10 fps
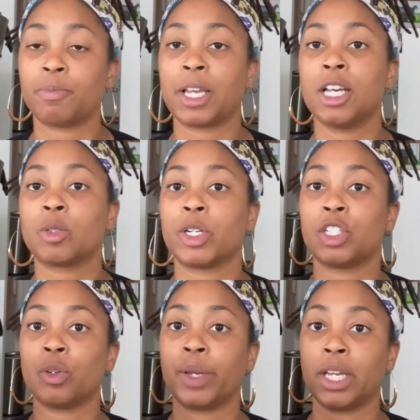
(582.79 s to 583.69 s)
because we're
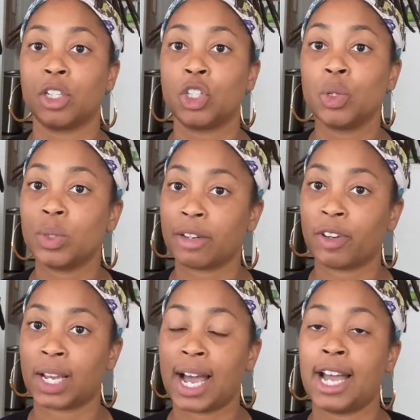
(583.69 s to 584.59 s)
doing 2
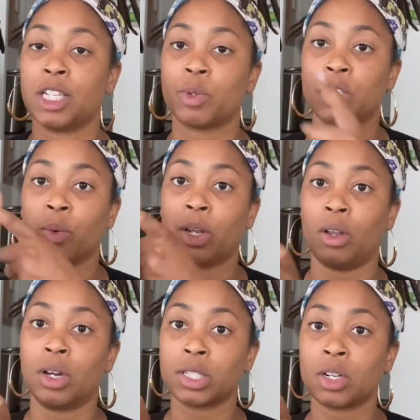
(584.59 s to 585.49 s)
different kinds, we're doing
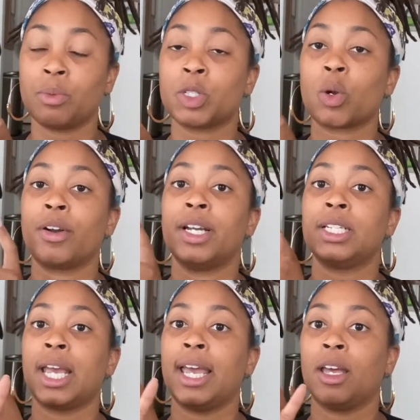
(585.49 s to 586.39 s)
long-term
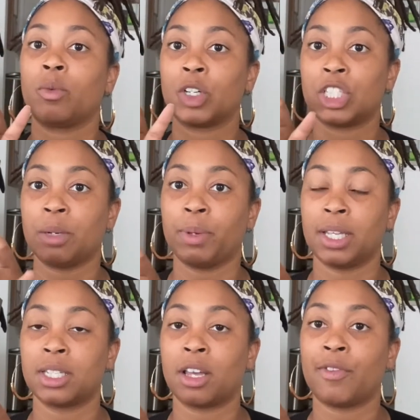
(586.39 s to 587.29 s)
storage and we're
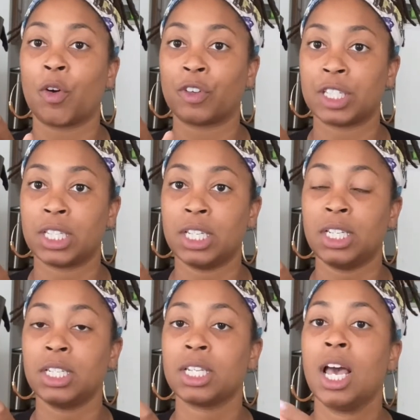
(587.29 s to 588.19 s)
shipping stuff
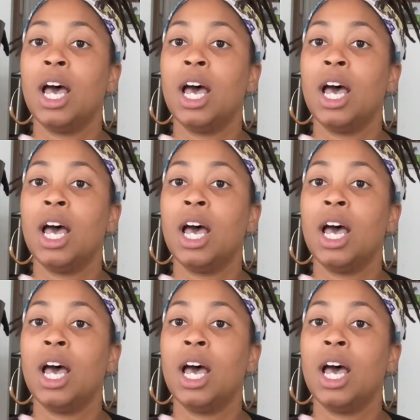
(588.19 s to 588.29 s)
overseas.